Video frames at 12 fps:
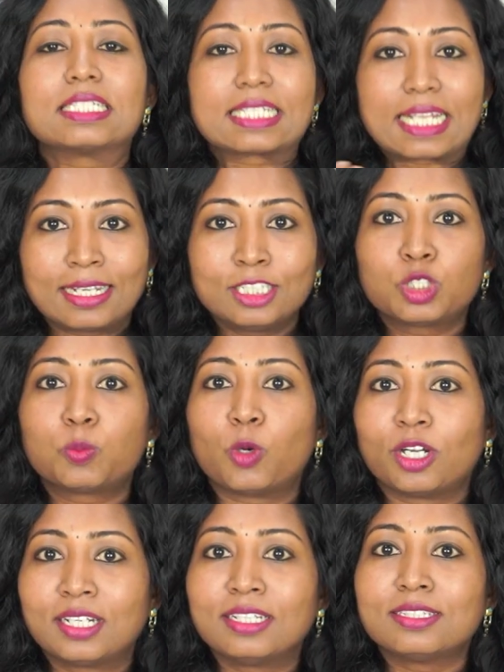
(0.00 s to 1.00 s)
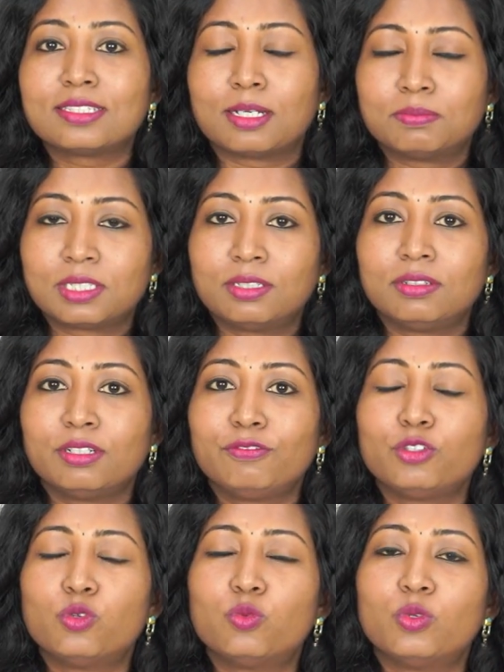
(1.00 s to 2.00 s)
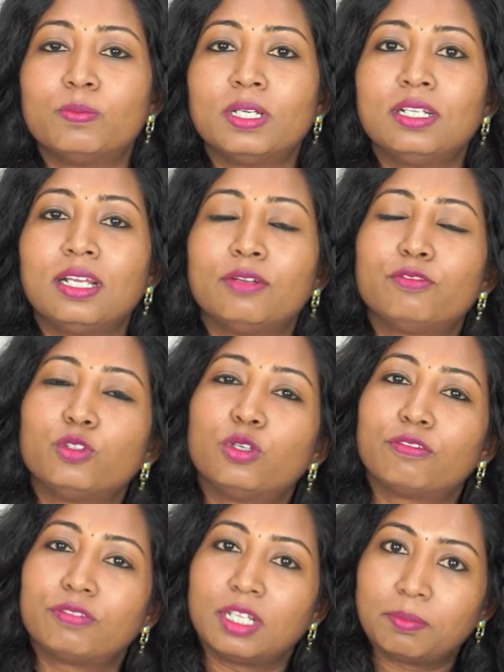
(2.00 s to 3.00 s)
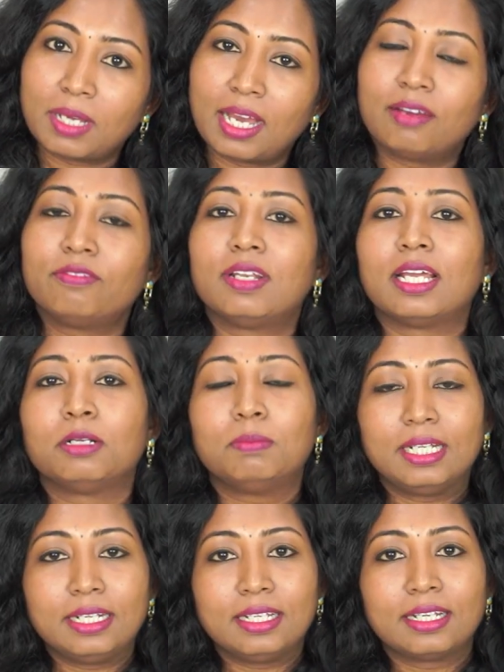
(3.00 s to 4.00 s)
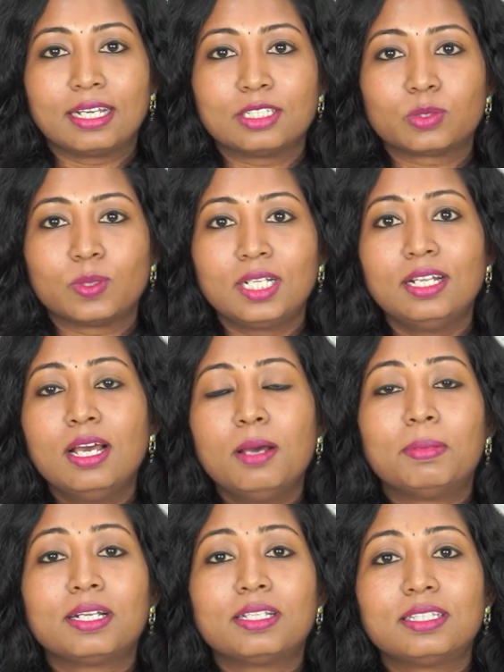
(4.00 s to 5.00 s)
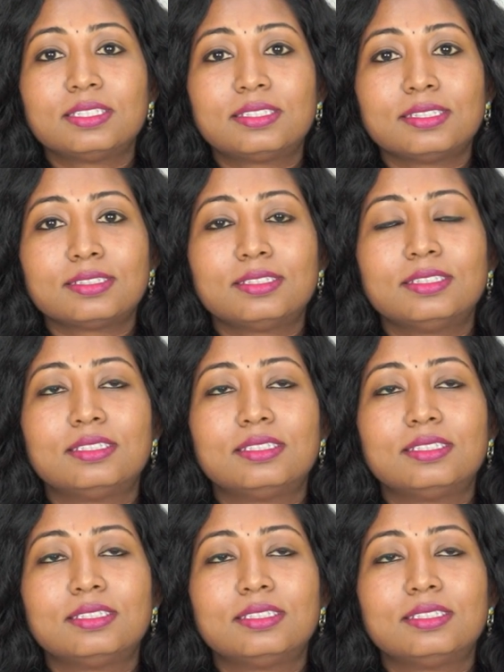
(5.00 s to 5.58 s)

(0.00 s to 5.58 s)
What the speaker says: slight spotting is observed in few women, and few of them have light bleeding as well. But this is